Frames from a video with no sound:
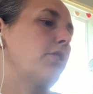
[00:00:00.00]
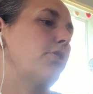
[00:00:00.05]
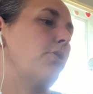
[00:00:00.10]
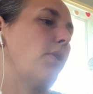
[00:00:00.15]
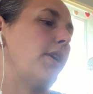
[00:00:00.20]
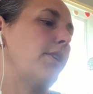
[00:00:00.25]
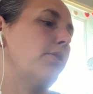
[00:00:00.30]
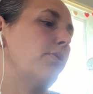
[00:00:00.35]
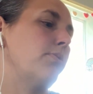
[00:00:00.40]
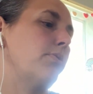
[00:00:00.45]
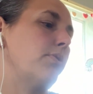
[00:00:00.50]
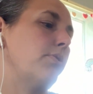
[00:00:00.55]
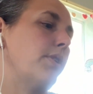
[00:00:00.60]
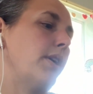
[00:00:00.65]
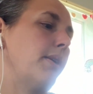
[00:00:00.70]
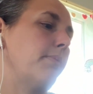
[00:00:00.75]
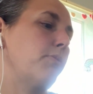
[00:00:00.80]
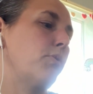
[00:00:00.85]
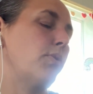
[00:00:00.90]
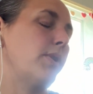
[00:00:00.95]
I don't know that
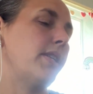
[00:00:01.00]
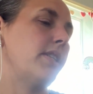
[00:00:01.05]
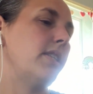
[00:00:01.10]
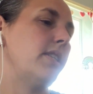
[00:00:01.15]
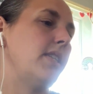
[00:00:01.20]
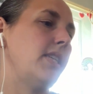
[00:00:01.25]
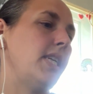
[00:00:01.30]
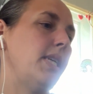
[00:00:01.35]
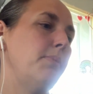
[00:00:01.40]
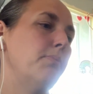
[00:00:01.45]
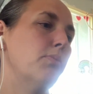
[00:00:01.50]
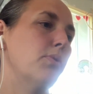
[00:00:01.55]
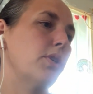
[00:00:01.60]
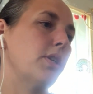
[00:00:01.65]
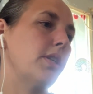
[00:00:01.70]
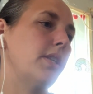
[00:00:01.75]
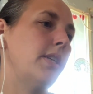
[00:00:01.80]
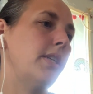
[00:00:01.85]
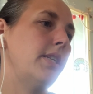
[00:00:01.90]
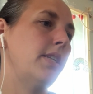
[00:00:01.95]
I'm going to need more
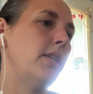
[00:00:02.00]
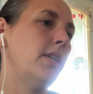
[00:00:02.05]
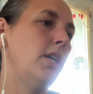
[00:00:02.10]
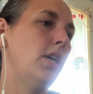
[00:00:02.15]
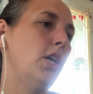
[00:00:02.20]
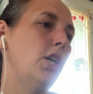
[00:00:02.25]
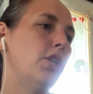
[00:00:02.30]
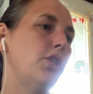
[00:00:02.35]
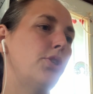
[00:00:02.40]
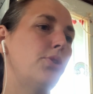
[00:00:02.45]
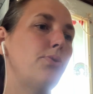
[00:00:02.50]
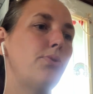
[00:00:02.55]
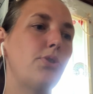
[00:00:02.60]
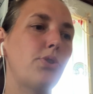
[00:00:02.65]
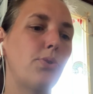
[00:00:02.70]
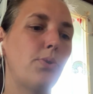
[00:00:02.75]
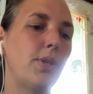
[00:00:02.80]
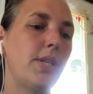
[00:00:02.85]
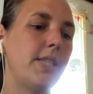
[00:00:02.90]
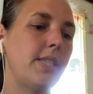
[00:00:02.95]
than 2
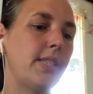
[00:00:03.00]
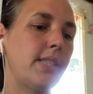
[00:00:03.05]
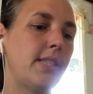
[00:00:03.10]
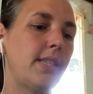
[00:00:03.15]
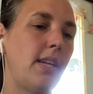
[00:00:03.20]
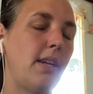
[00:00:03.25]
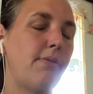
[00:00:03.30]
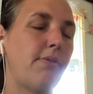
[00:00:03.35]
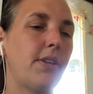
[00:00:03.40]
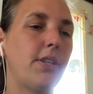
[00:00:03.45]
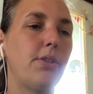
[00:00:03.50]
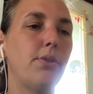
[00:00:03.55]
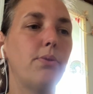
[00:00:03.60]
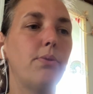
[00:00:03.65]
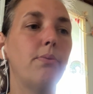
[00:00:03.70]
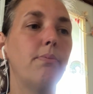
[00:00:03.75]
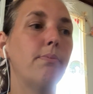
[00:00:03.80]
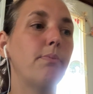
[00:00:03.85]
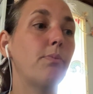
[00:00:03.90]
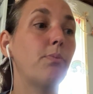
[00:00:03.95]
students. If I do,
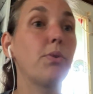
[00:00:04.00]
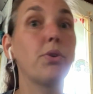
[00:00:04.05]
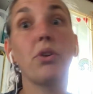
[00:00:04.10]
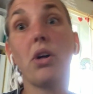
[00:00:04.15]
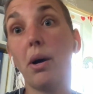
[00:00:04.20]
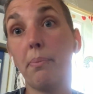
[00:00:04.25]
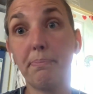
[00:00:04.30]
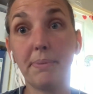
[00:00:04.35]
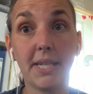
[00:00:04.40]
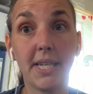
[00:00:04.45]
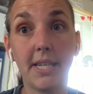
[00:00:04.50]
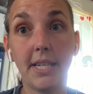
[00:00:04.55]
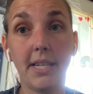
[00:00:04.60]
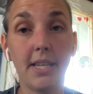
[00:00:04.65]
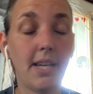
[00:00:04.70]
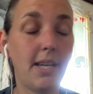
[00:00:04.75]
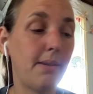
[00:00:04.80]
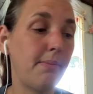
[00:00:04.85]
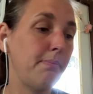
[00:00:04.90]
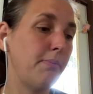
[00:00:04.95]
we'll update it
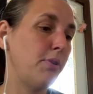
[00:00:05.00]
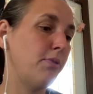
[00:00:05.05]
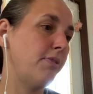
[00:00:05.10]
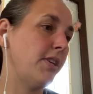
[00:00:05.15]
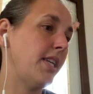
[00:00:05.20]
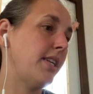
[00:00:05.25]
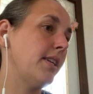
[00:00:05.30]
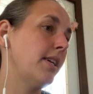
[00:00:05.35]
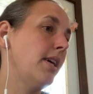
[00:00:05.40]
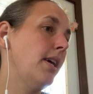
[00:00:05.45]
and move it.